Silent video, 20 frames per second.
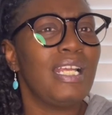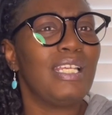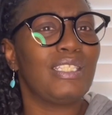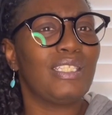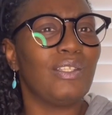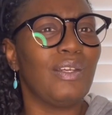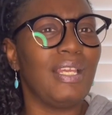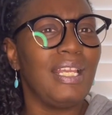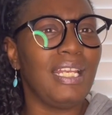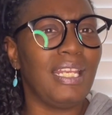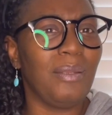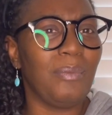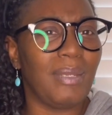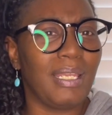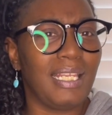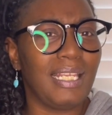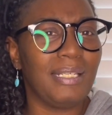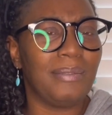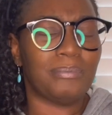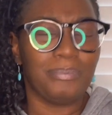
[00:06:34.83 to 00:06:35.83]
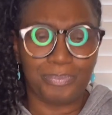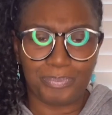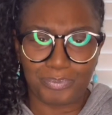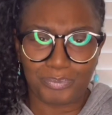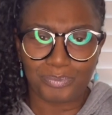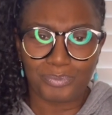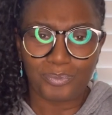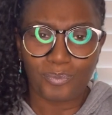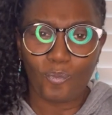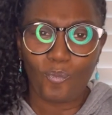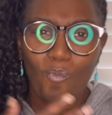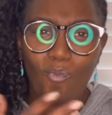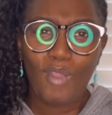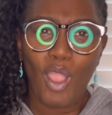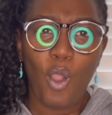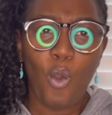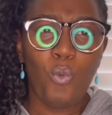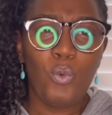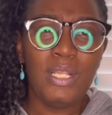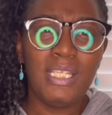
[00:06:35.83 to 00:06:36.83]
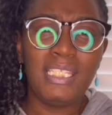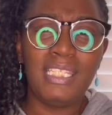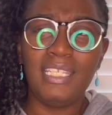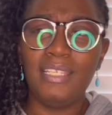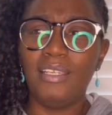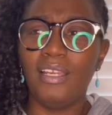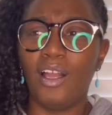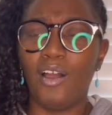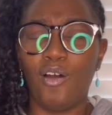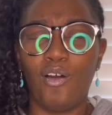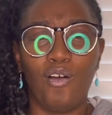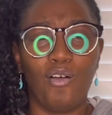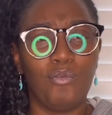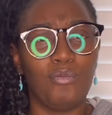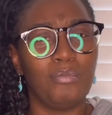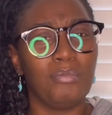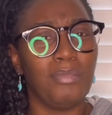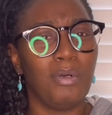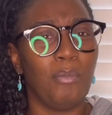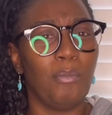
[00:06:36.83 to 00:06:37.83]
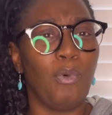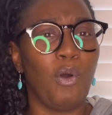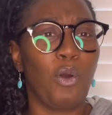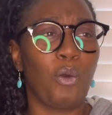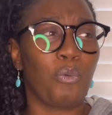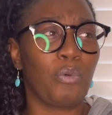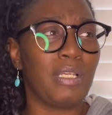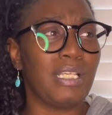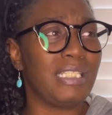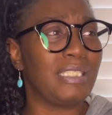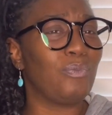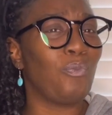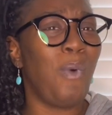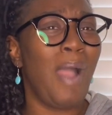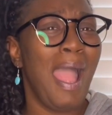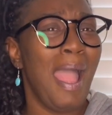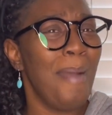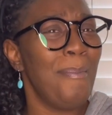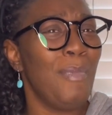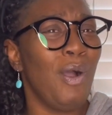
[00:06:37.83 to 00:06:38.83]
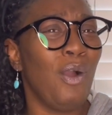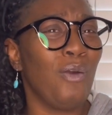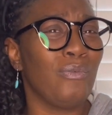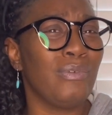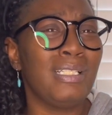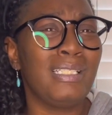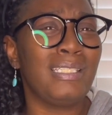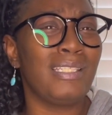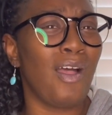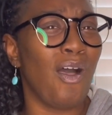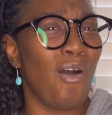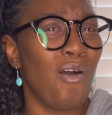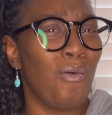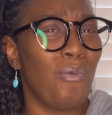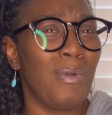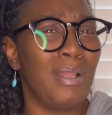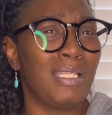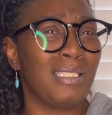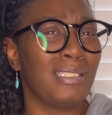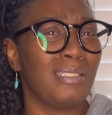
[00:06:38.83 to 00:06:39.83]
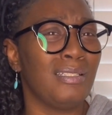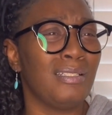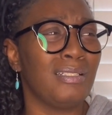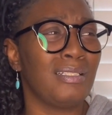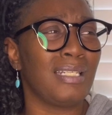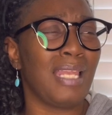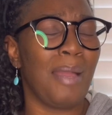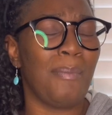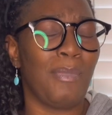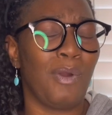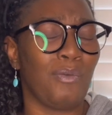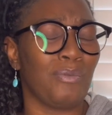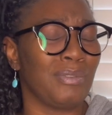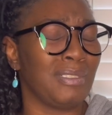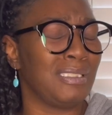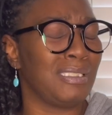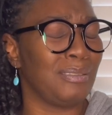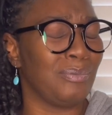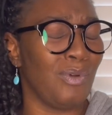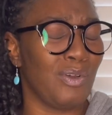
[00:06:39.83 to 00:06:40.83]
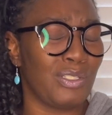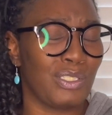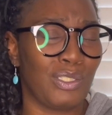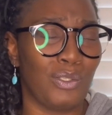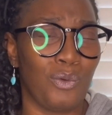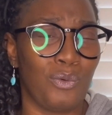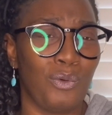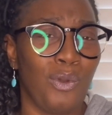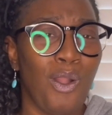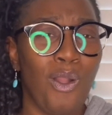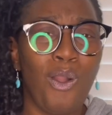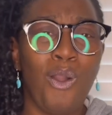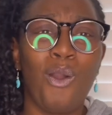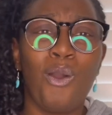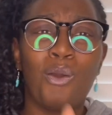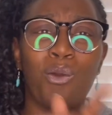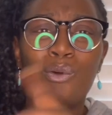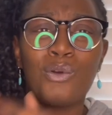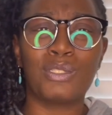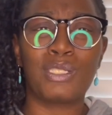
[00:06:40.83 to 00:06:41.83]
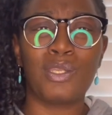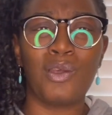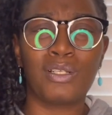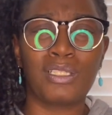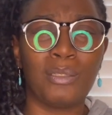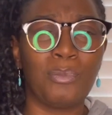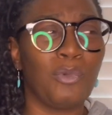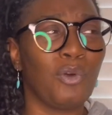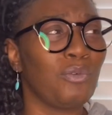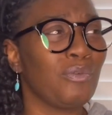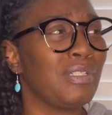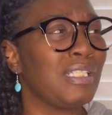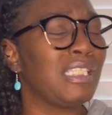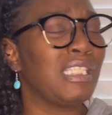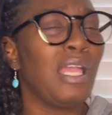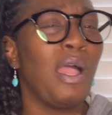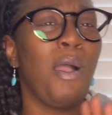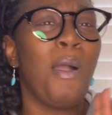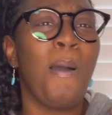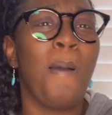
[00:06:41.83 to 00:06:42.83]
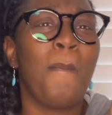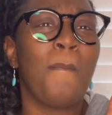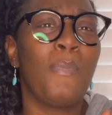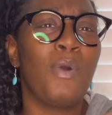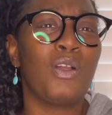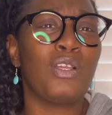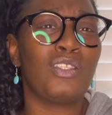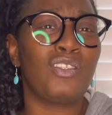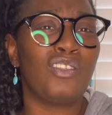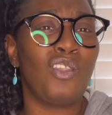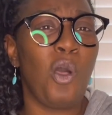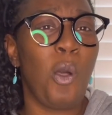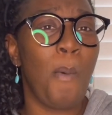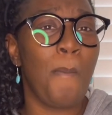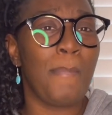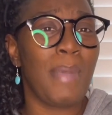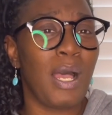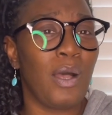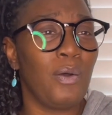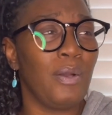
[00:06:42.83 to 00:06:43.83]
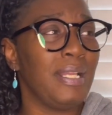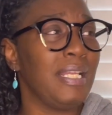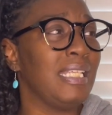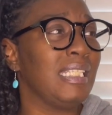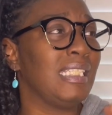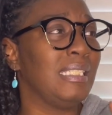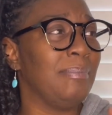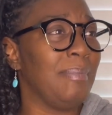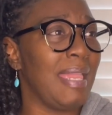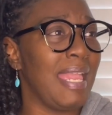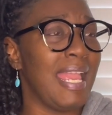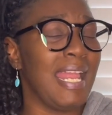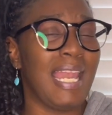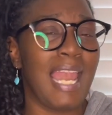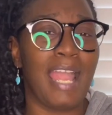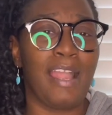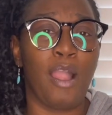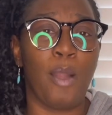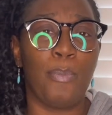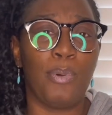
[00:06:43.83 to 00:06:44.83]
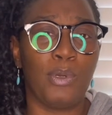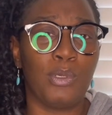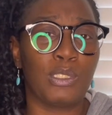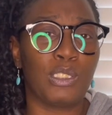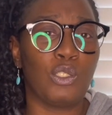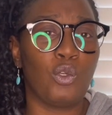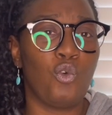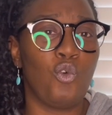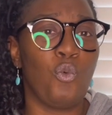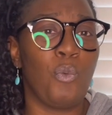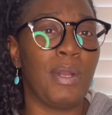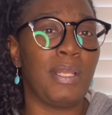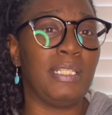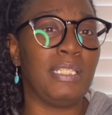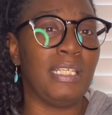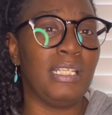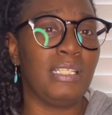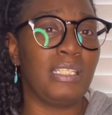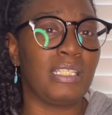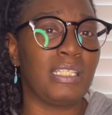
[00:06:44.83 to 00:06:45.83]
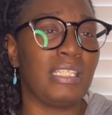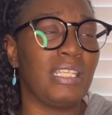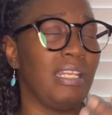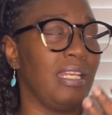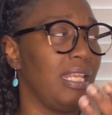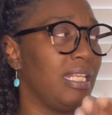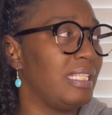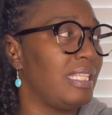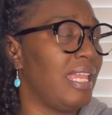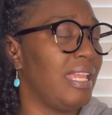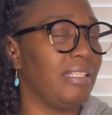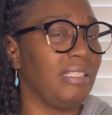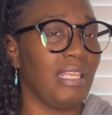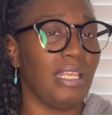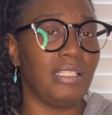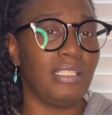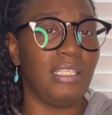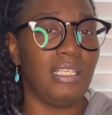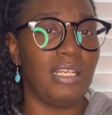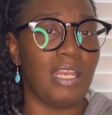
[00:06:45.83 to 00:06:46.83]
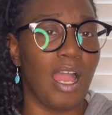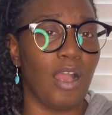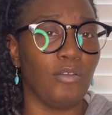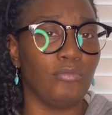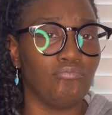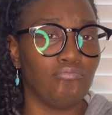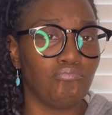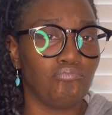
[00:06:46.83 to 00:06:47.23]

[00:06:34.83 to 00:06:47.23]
So, anyway, we see Maurice. Why Maurice always look, not Maurice, Marceau. Go talk to Maurice. Marceau mouth is made like a person who were dentists and they take their teeth out.